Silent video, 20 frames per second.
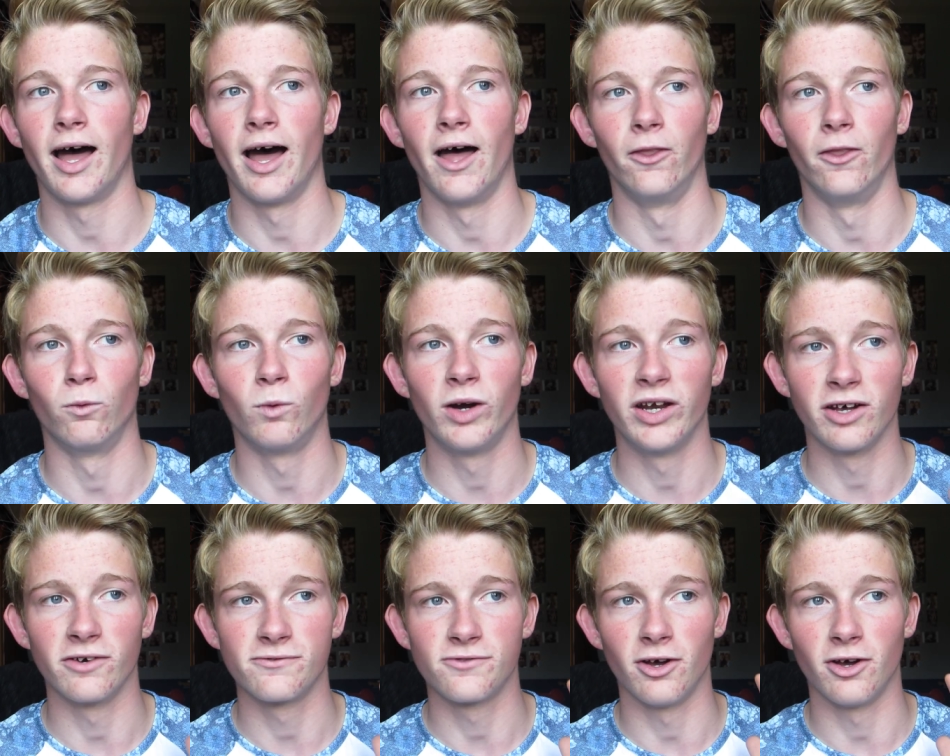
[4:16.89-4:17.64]
And when
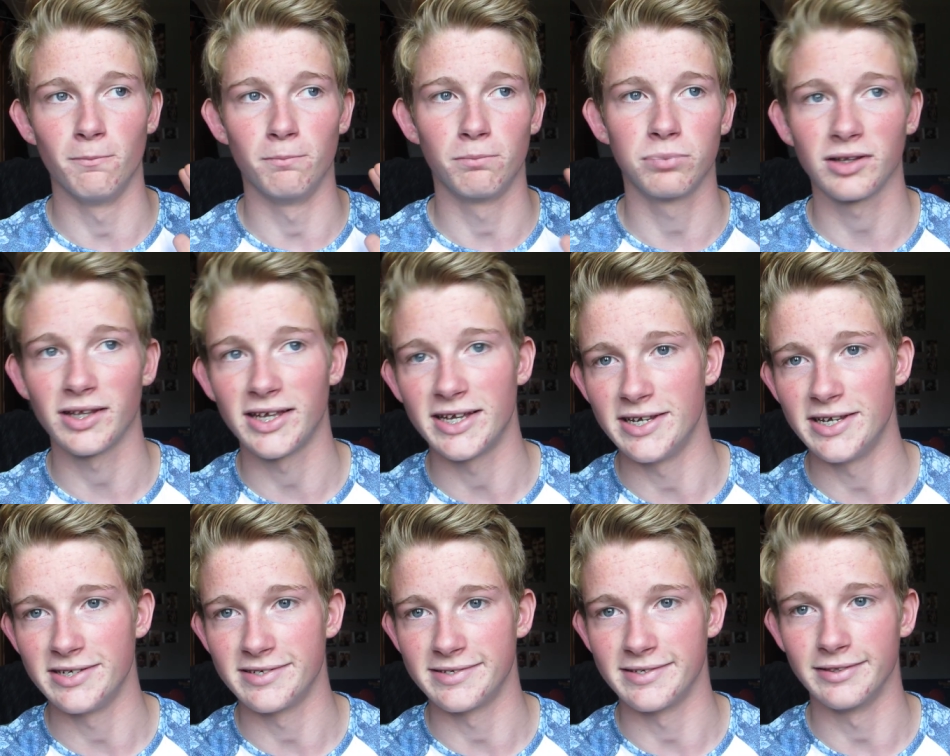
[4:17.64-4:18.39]
I've done
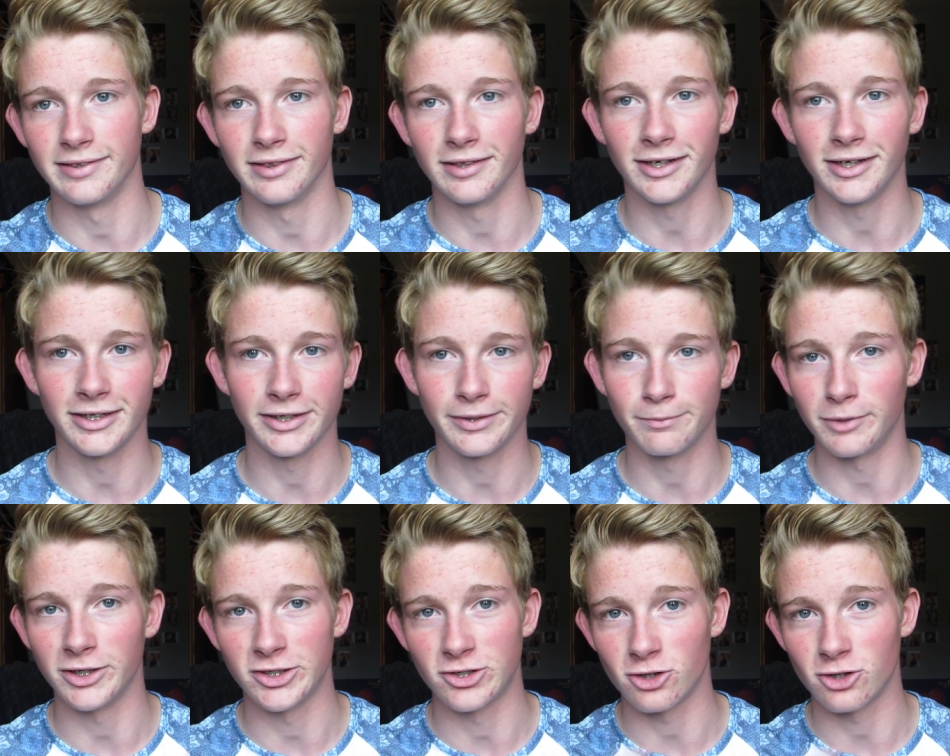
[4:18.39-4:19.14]
plays and like
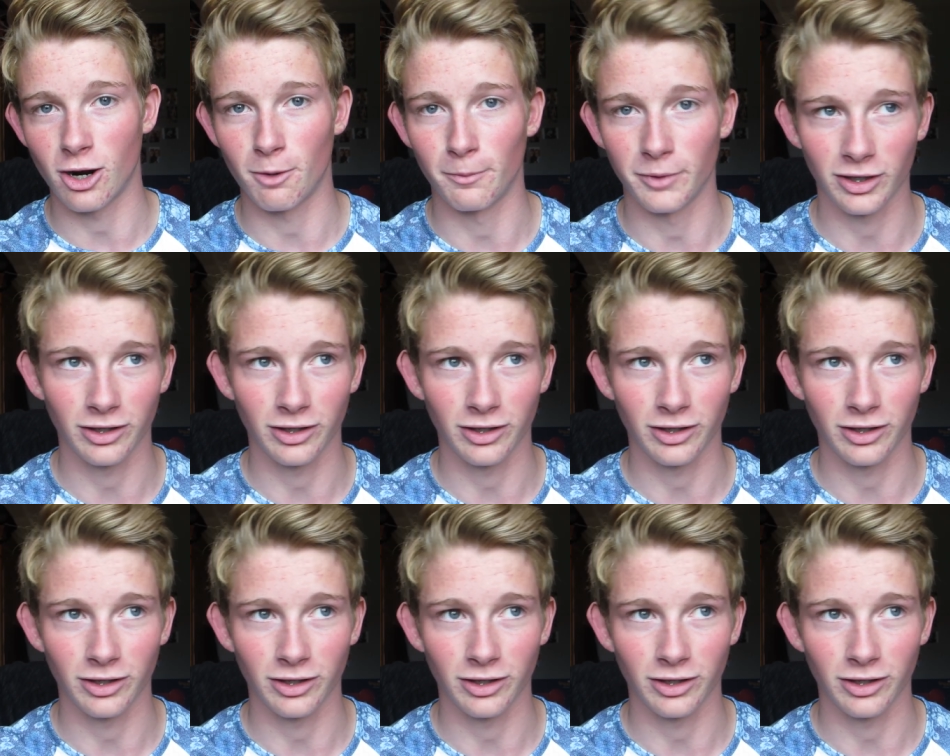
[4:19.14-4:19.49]
my drama